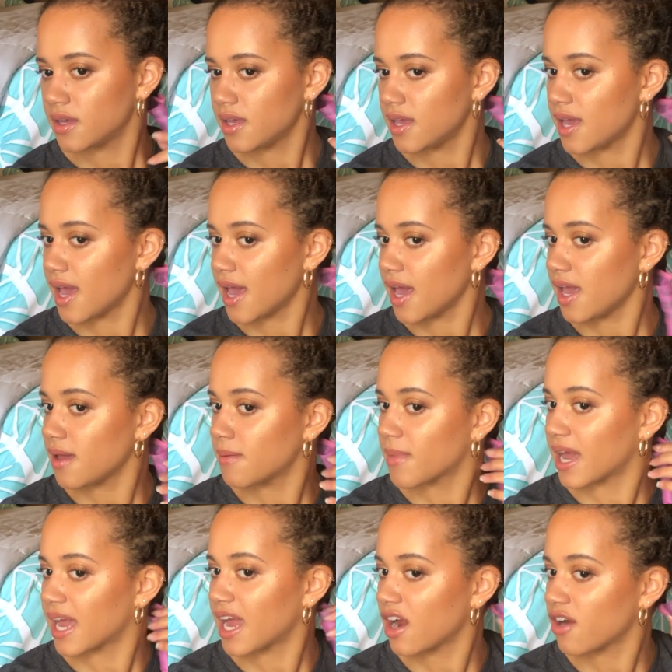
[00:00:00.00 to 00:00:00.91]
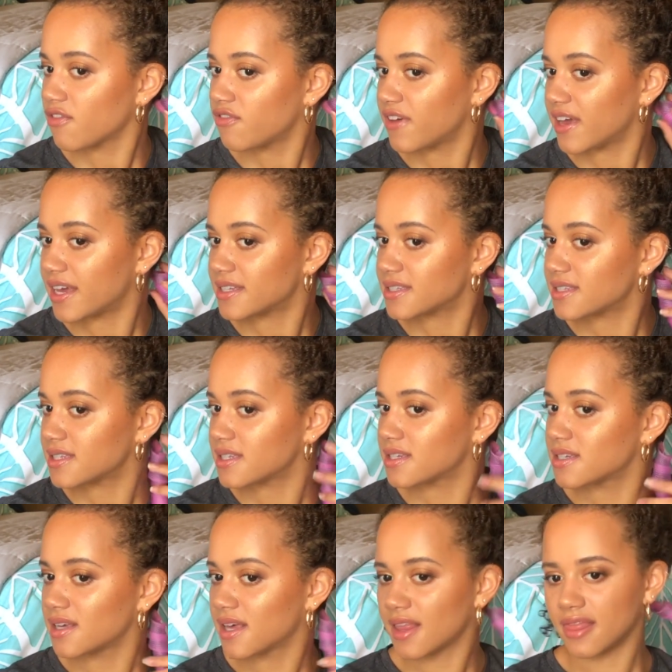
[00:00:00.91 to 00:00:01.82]
Yay, my hair fits.
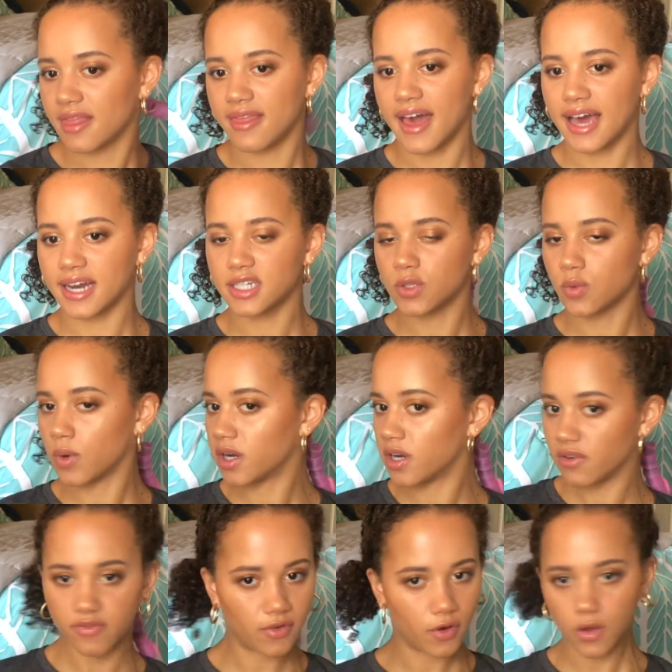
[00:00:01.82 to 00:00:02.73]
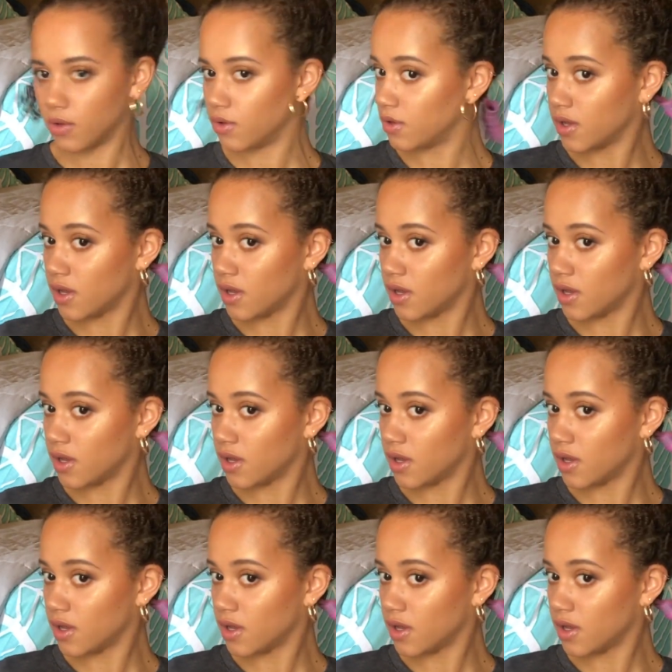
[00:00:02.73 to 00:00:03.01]
That is wonderful.